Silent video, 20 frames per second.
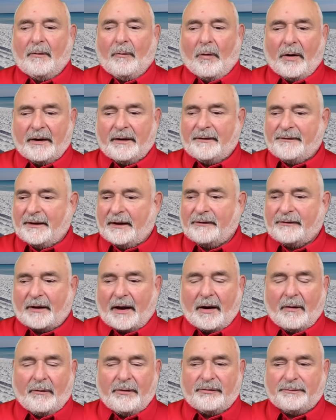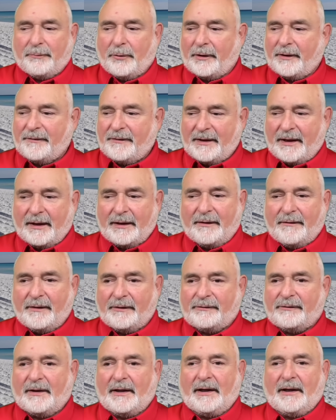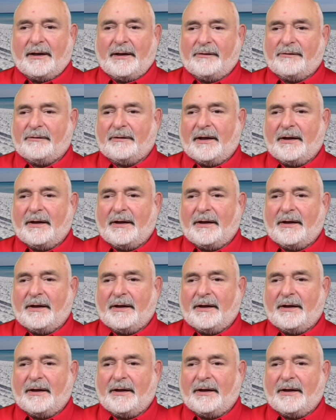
one of the things I always put at the end of this thing is